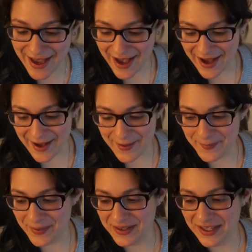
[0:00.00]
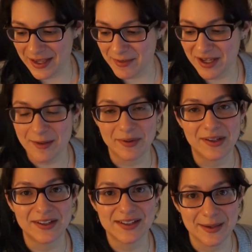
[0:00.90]
Um, but they gave me a
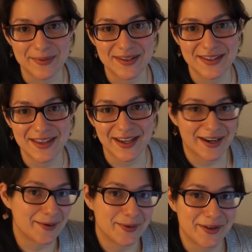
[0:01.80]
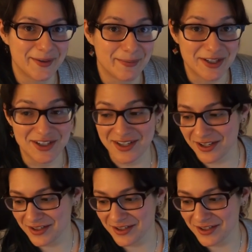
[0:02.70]
couple tips that I will mention here.